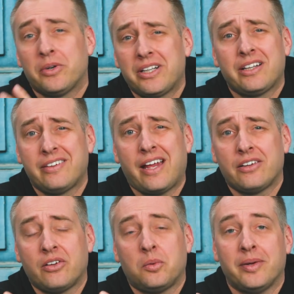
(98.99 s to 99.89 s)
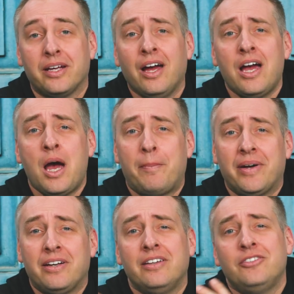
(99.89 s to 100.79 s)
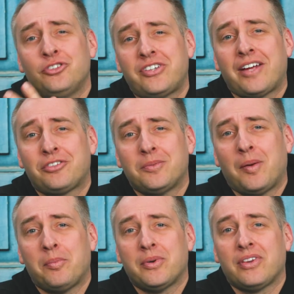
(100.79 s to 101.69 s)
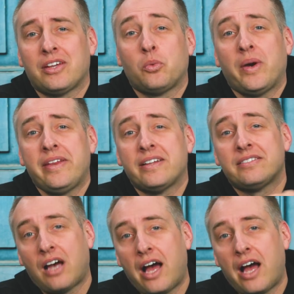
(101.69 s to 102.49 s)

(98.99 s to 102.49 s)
We're going to get to that in a little bit, but you just have to remember that the way that